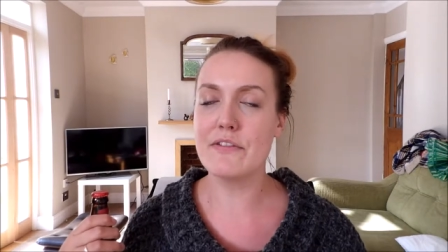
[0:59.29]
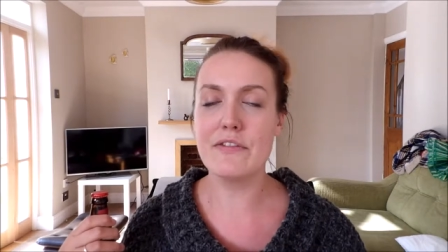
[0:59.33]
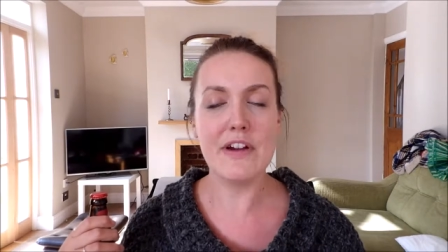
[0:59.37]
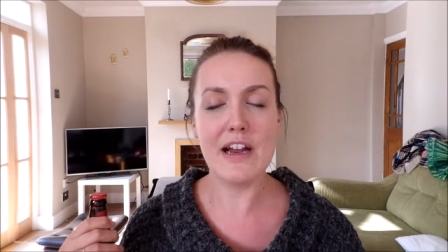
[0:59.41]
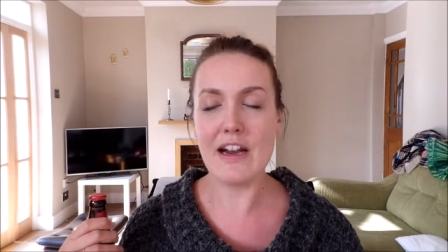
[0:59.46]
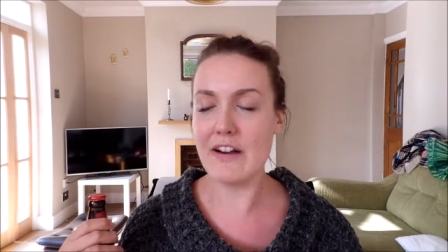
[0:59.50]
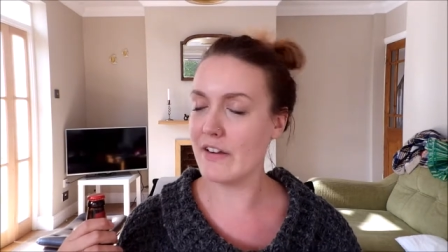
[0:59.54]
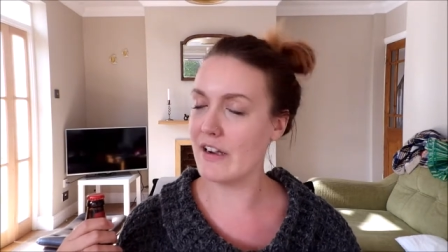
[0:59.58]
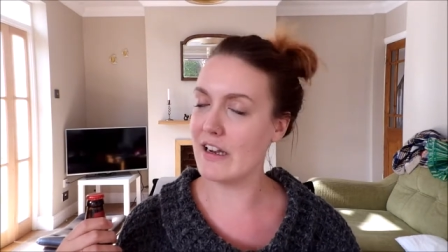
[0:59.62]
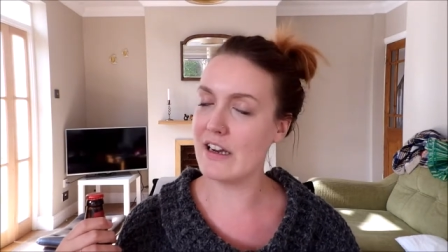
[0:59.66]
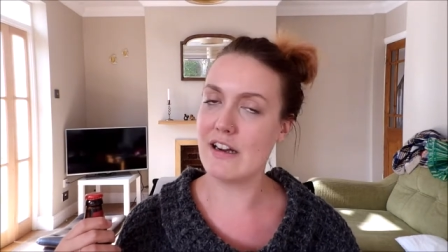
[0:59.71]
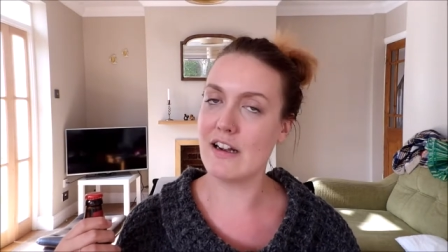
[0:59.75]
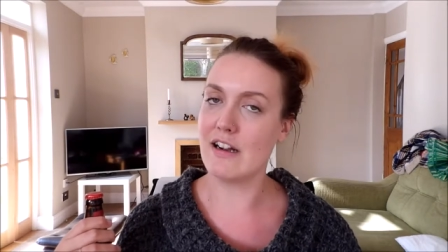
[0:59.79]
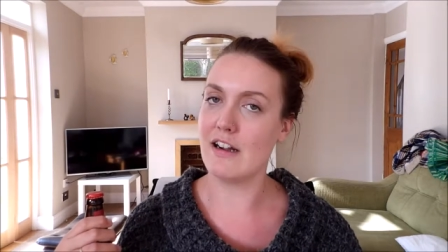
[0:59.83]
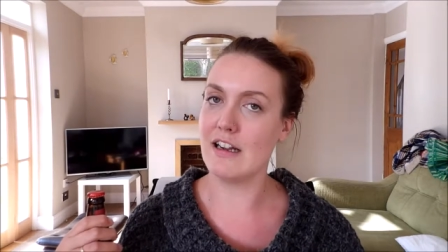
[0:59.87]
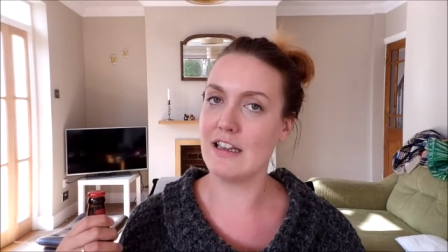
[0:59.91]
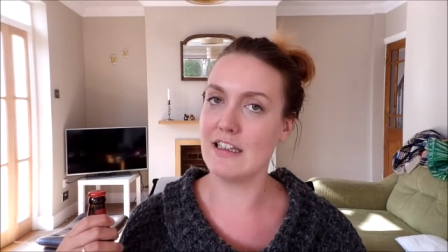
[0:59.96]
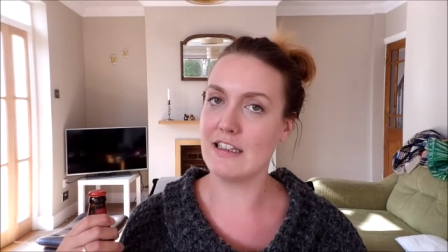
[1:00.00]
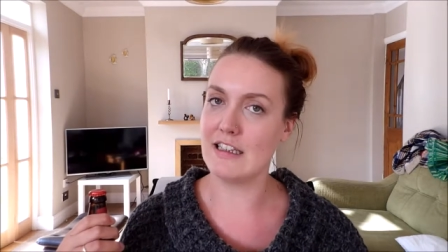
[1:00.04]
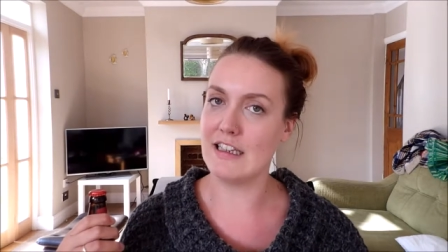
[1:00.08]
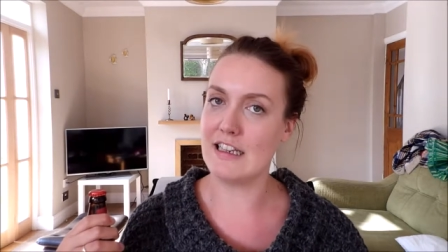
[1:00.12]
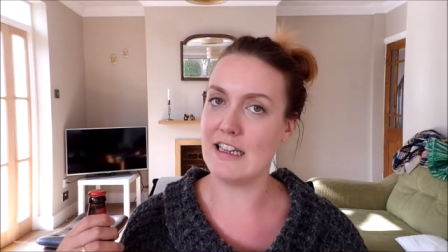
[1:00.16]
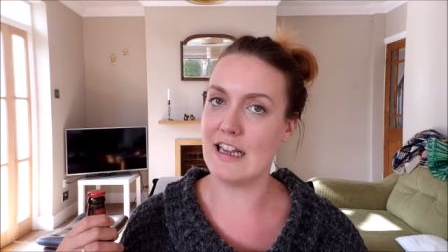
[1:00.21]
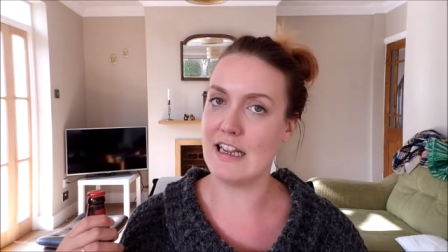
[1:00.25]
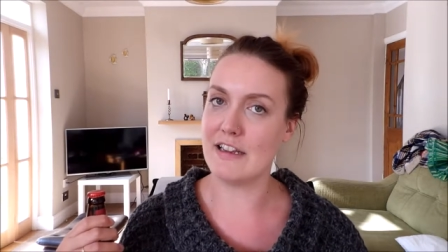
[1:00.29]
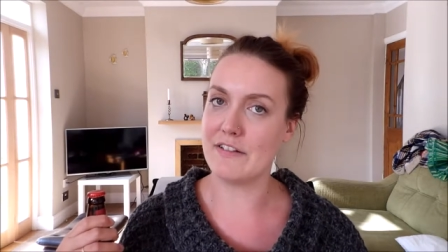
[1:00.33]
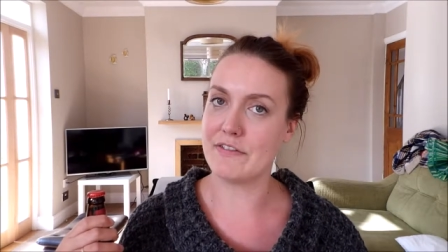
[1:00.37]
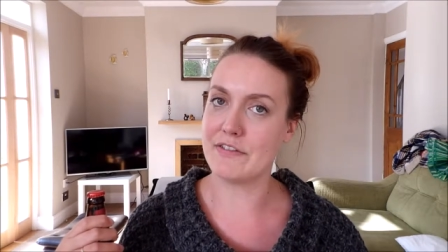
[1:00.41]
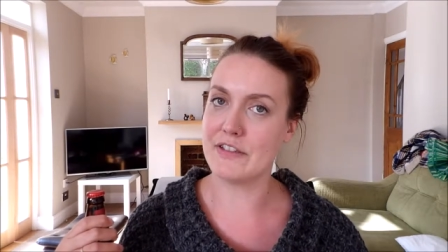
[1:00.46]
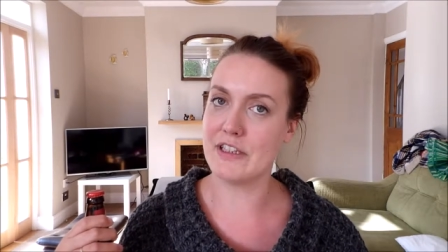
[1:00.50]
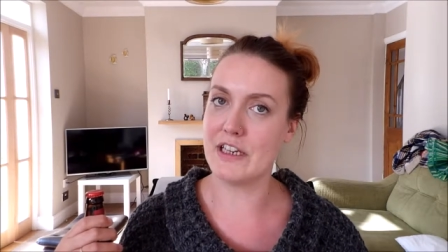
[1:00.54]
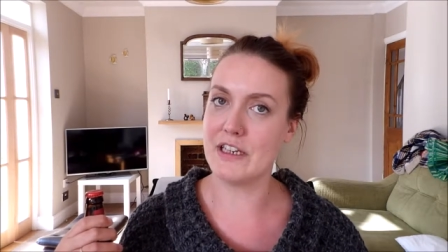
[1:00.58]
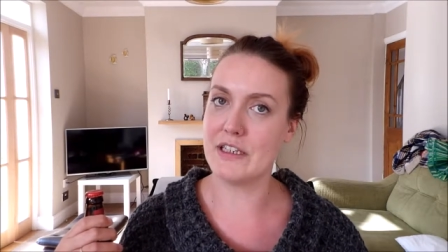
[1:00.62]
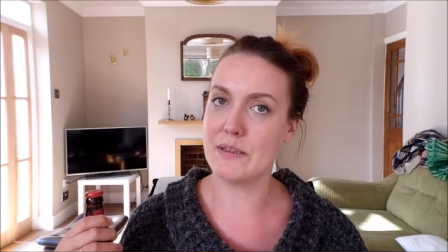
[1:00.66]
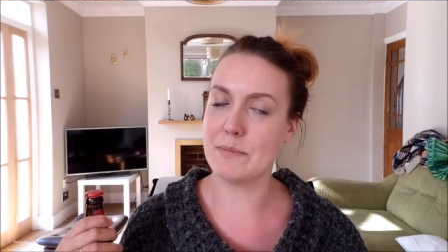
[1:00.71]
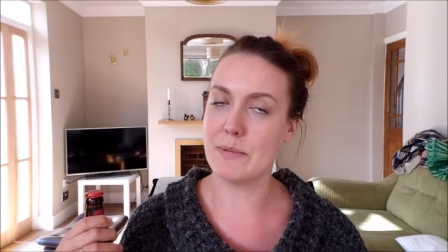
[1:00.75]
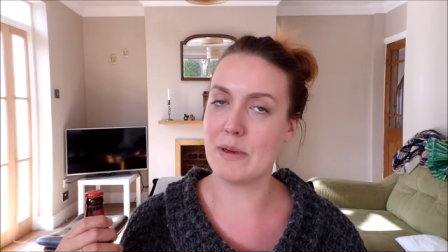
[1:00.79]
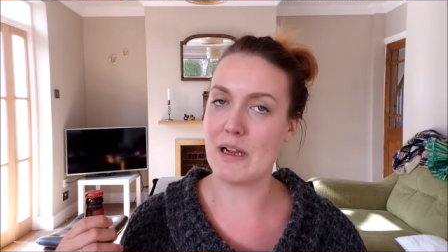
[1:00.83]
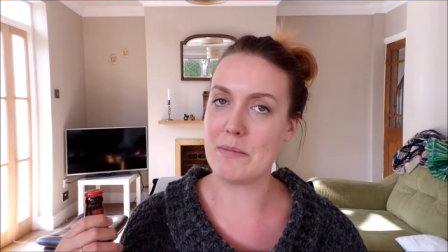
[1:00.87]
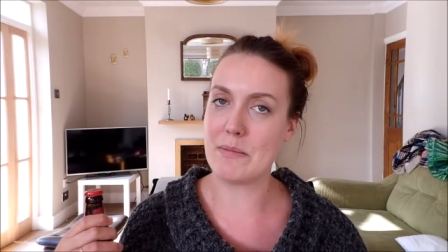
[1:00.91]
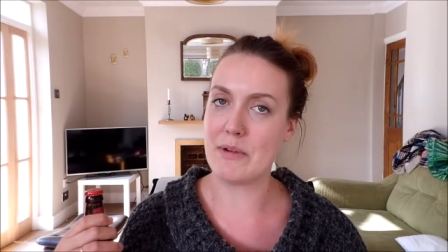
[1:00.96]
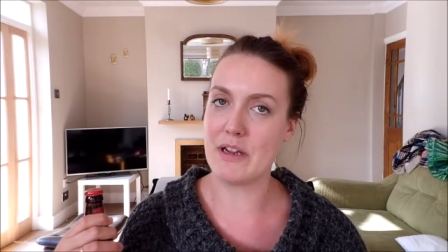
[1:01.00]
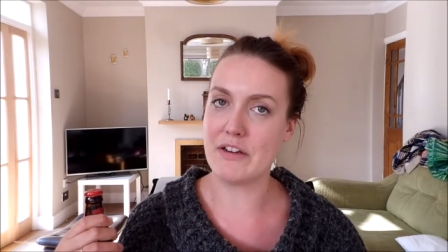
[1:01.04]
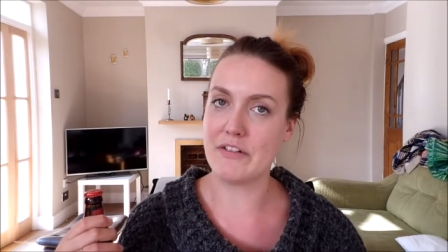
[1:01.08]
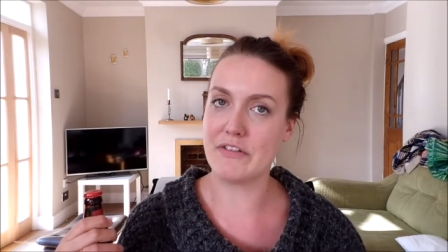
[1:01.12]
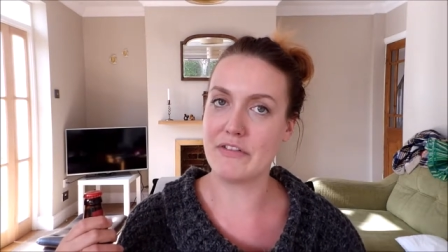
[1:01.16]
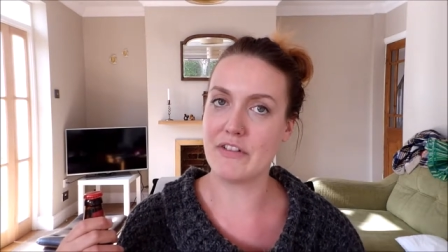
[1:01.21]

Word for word: very kindly gifted by my